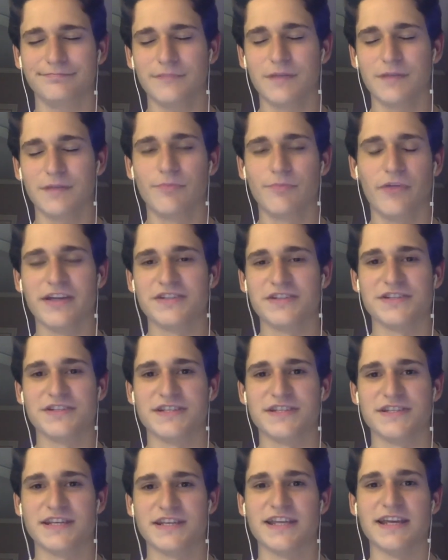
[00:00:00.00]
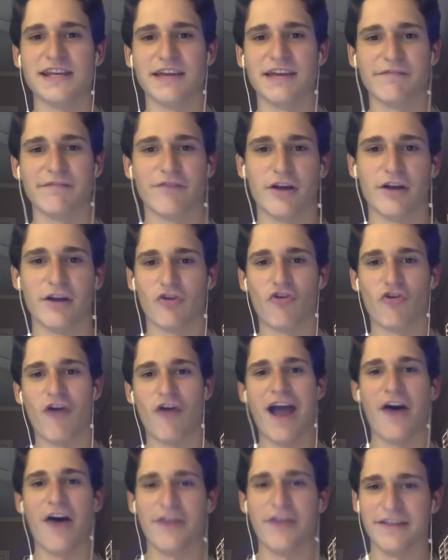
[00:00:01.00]
place to see in front of a
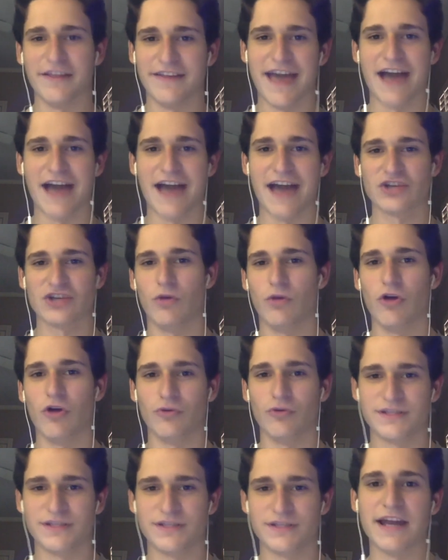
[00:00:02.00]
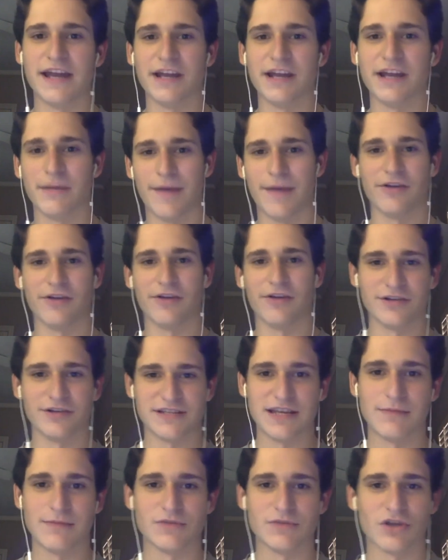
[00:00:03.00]
crowd in the actual home stadium how your
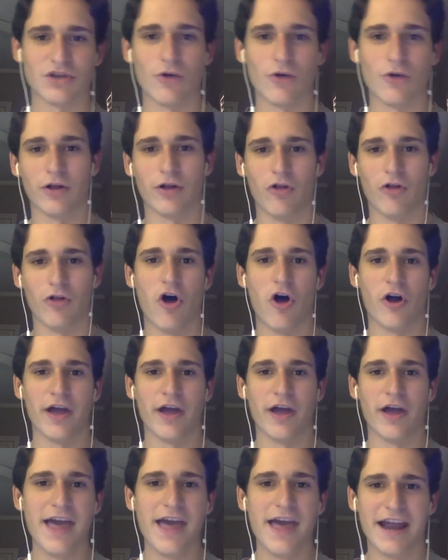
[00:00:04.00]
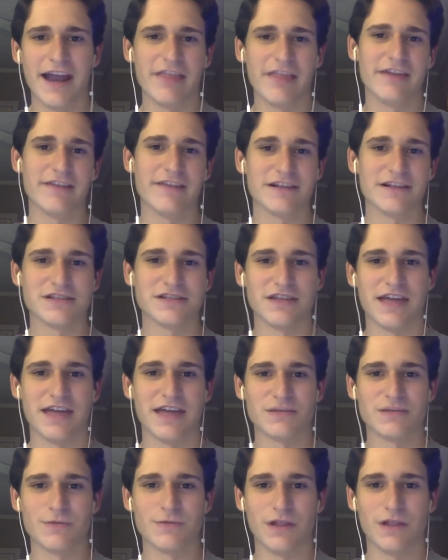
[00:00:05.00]
team is going along. And I think that's the
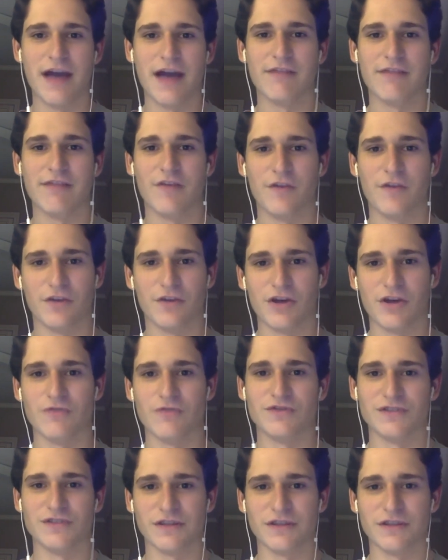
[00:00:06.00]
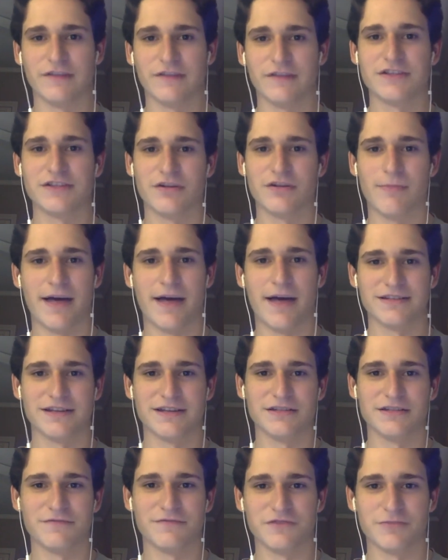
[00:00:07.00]
case with a lot of other coaches. I think that's their
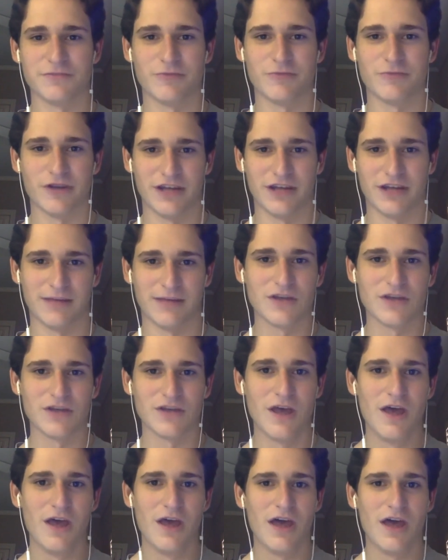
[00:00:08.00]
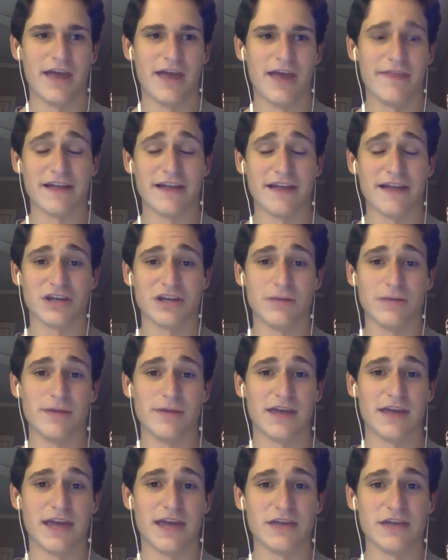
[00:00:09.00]
mindsets for spring games. And that's going to be
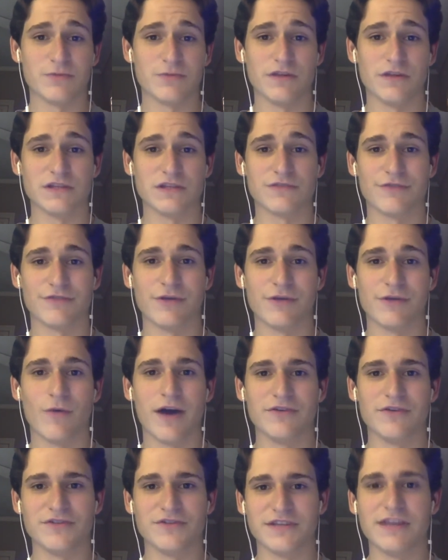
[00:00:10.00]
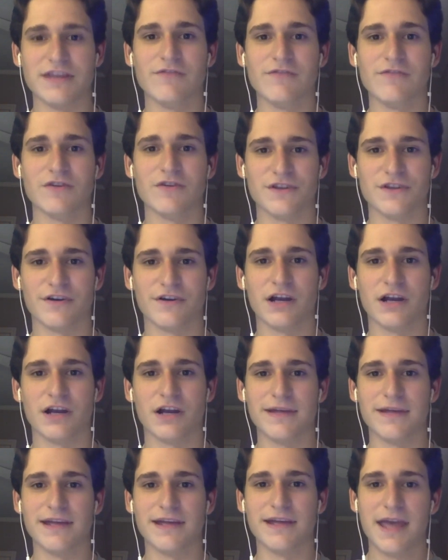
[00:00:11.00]
the case with these three wide receivers. They're going
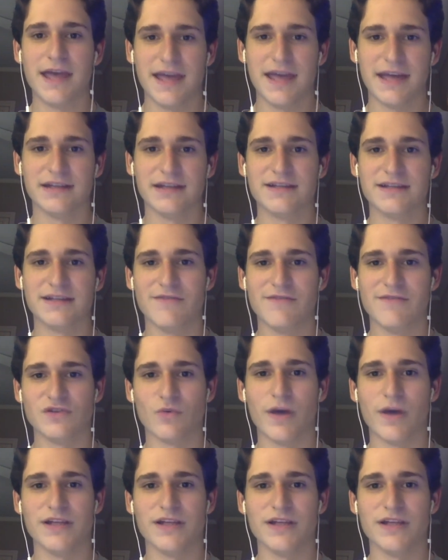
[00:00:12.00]
to be in Davis Wade